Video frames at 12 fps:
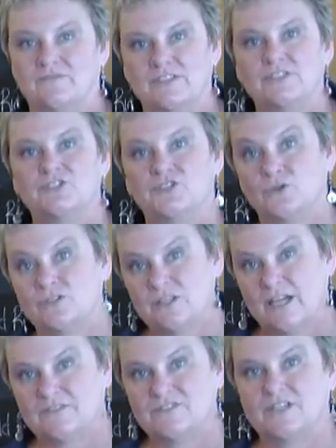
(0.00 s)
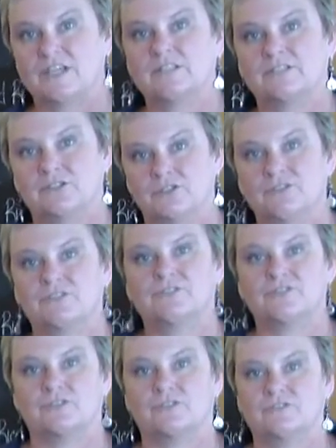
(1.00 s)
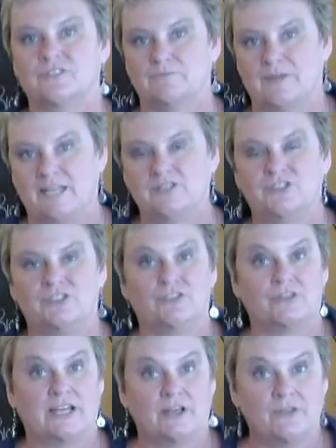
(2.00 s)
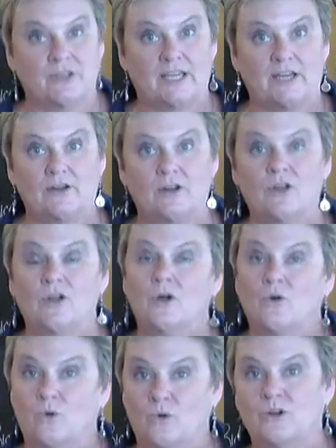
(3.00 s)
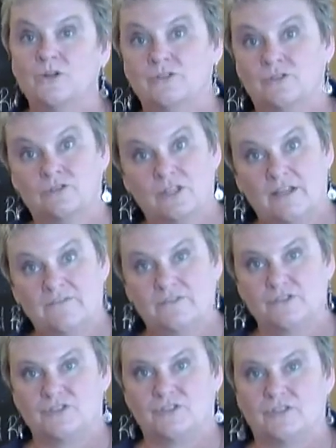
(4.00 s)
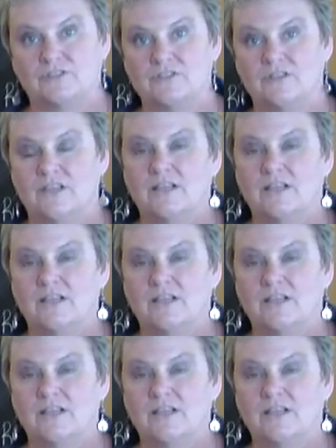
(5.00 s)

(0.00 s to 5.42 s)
fits your lifestyle and your concerns in managing your health care or your life insurance.